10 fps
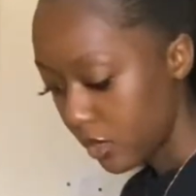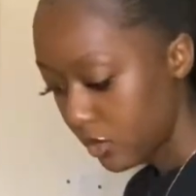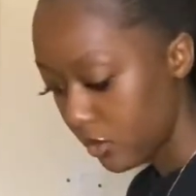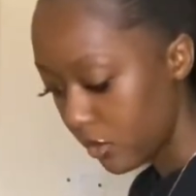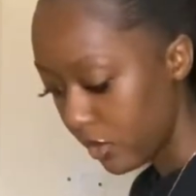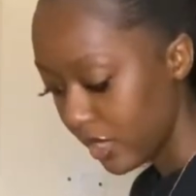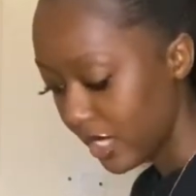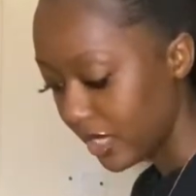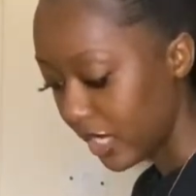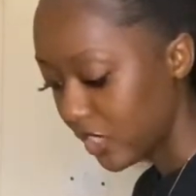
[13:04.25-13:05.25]
So all
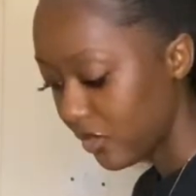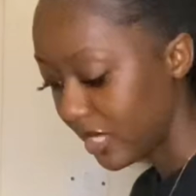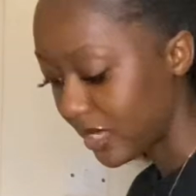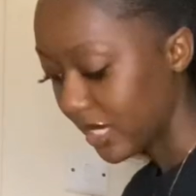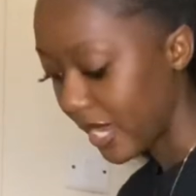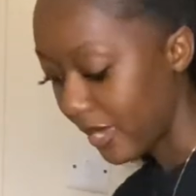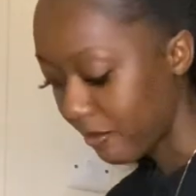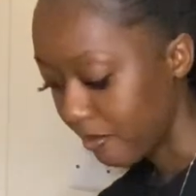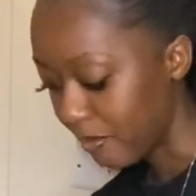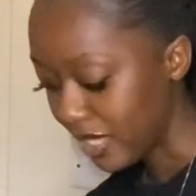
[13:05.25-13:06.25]
these are tricks that
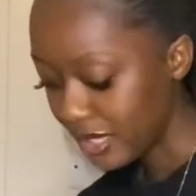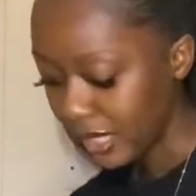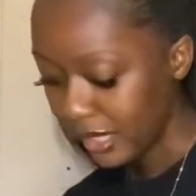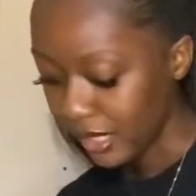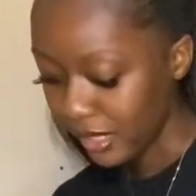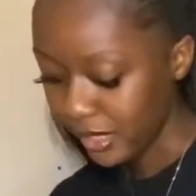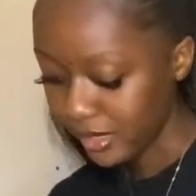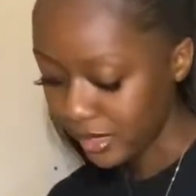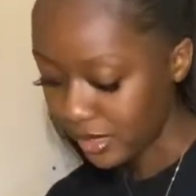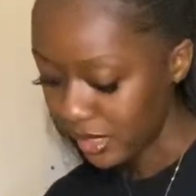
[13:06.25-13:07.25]
I basically
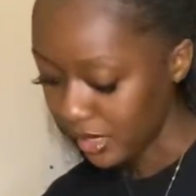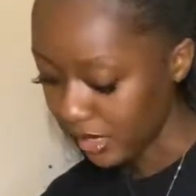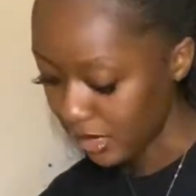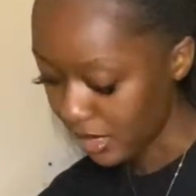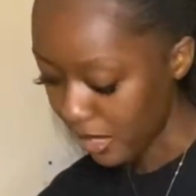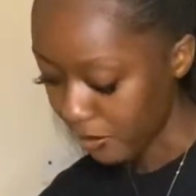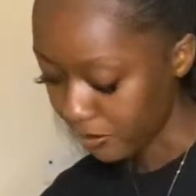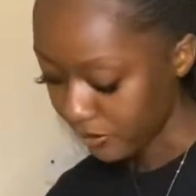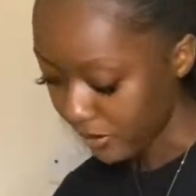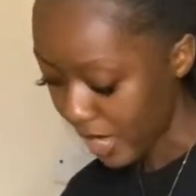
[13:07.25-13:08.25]
learned in
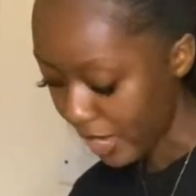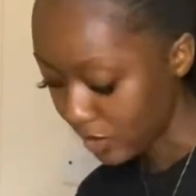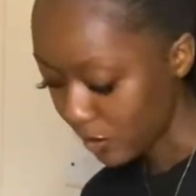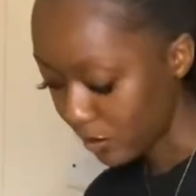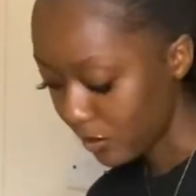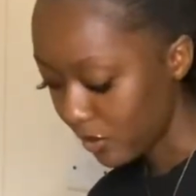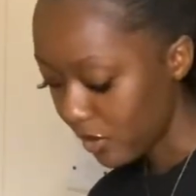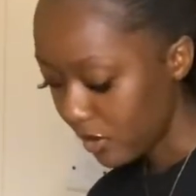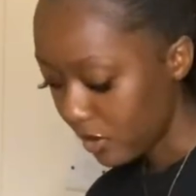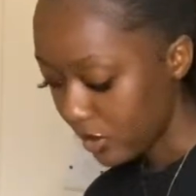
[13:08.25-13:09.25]
high school.
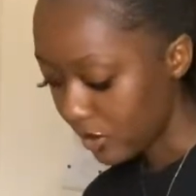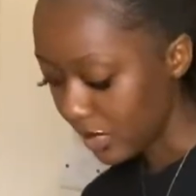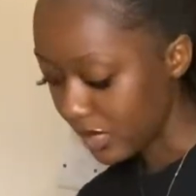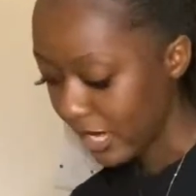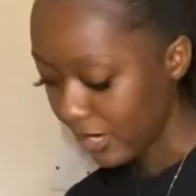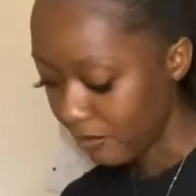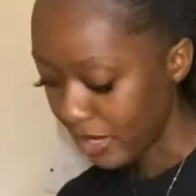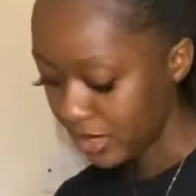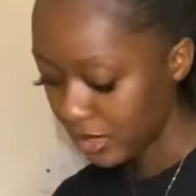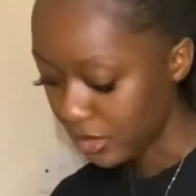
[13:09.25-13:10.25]
So it's like
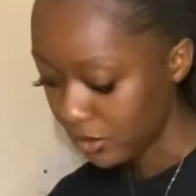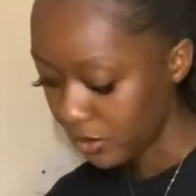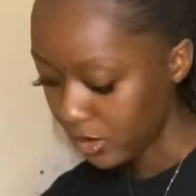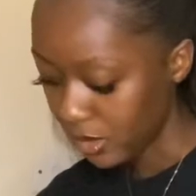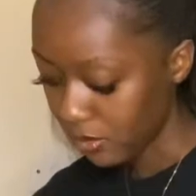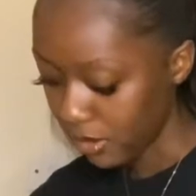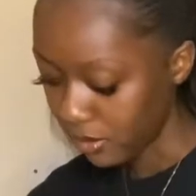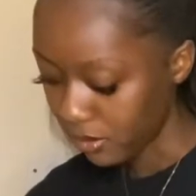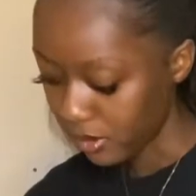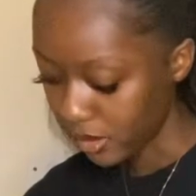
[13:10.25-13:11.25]
basic cooking
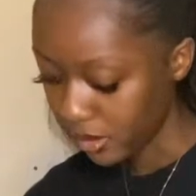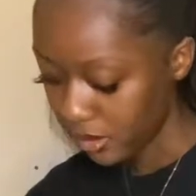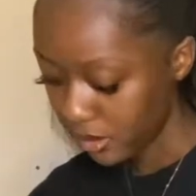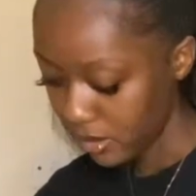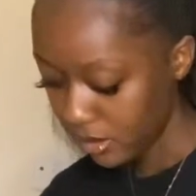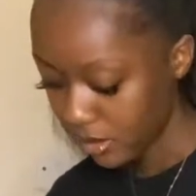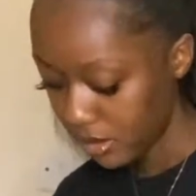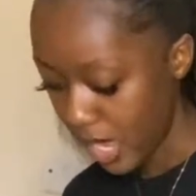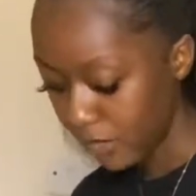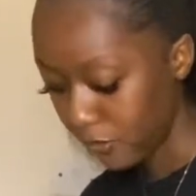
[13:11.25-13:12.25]
101,
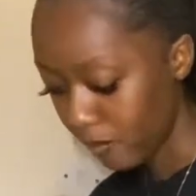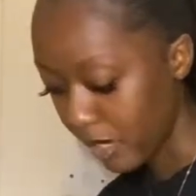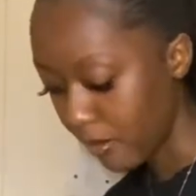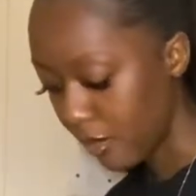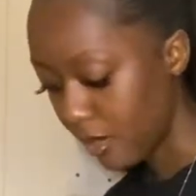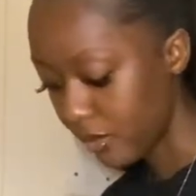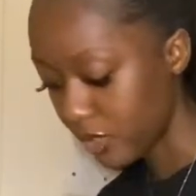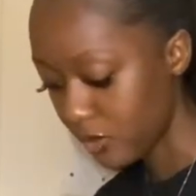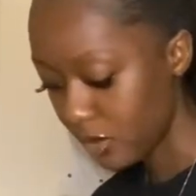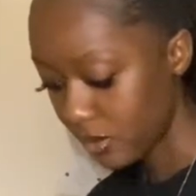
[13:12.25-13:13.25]
and from my mom
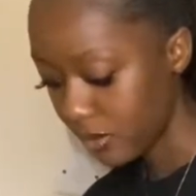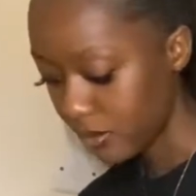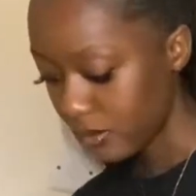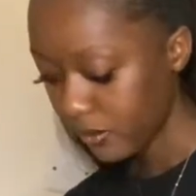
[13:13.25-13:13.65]
as well.